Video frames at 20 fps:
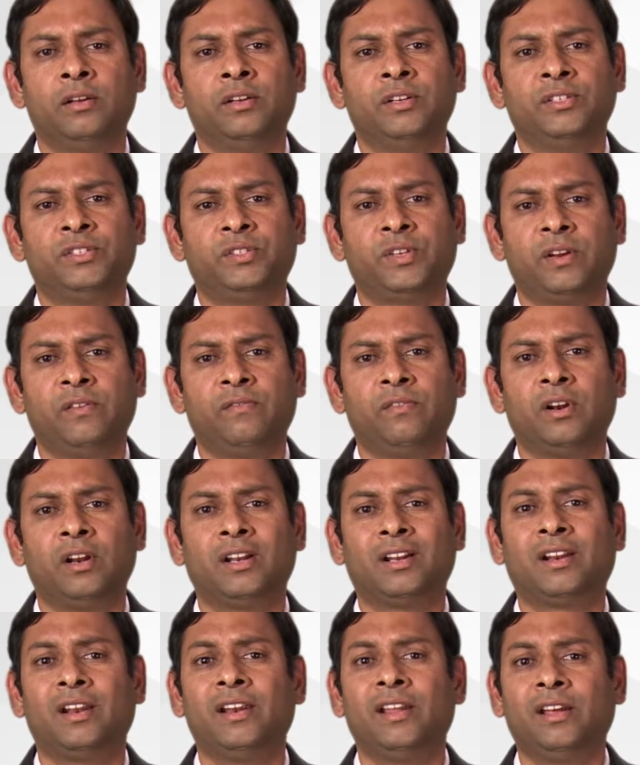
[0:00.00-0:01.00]
several
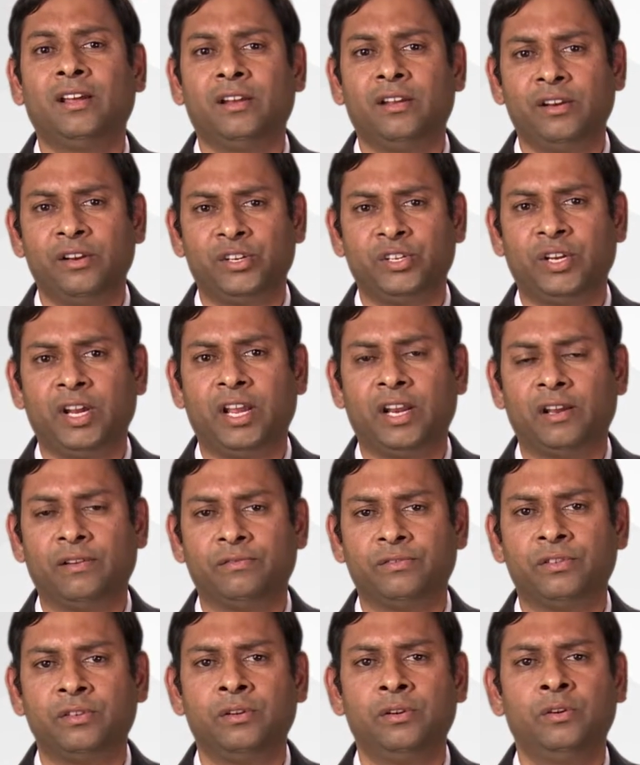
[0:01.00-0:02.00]
clinical
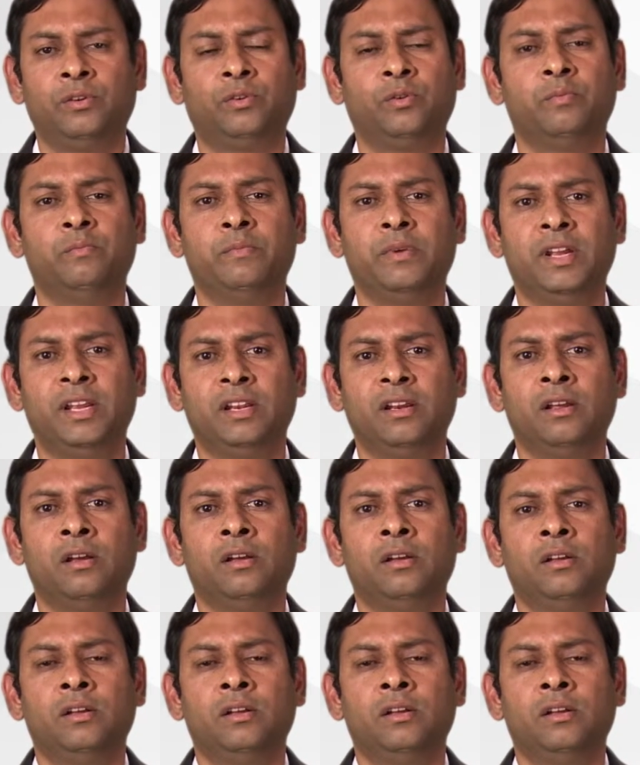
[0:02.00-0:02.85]
initiatives to meet